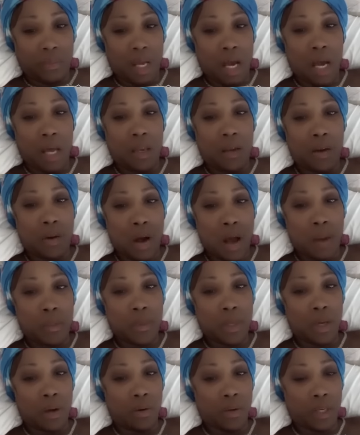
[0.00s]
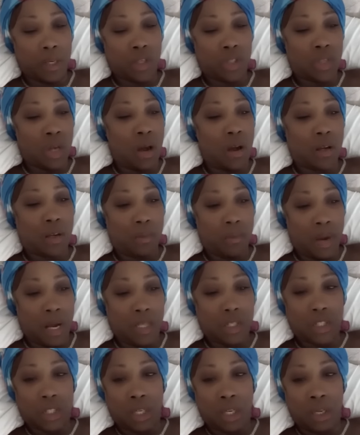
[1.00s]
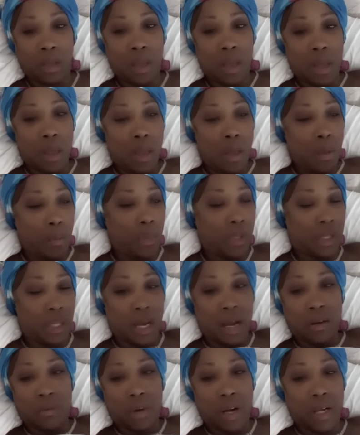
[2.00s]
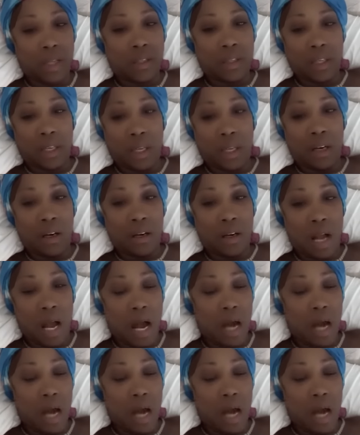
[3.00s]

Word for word: Now, I know I be on here talking my shit, but that right there,